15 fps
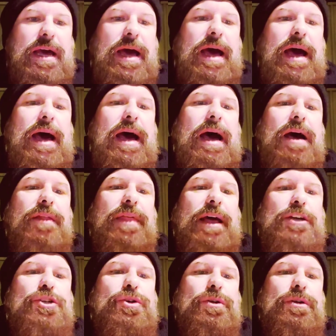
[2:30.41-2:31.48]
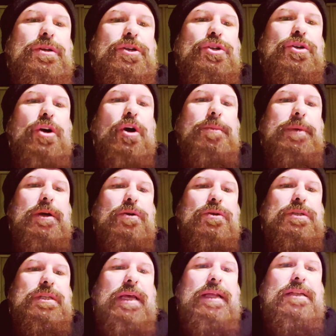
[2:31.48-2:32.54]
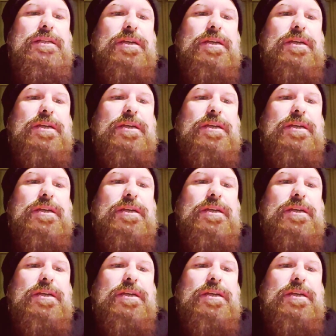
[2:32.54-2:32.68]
That should hold me in good stead.